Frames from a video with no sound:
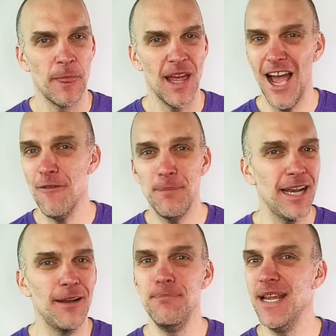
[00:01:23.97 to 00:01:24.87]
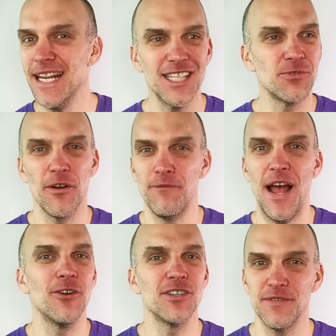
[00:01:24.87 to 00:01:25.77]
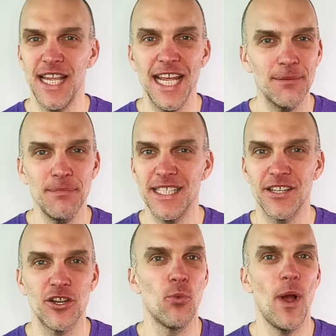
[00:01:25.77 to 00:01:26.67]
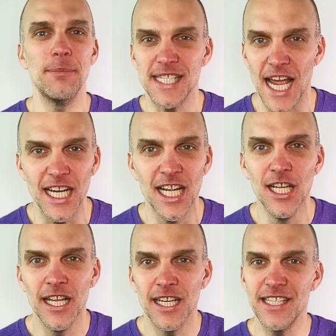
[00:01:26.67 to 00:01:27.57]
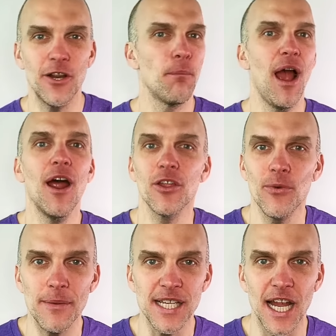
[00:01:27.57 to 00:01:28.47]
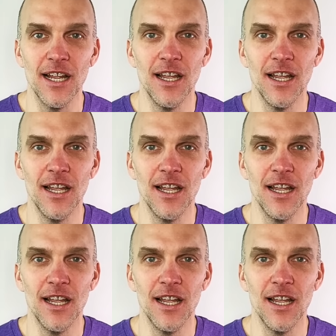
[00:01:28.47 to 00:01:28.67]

I've been in meetings where founders have taken me to their website because they are proud of their website.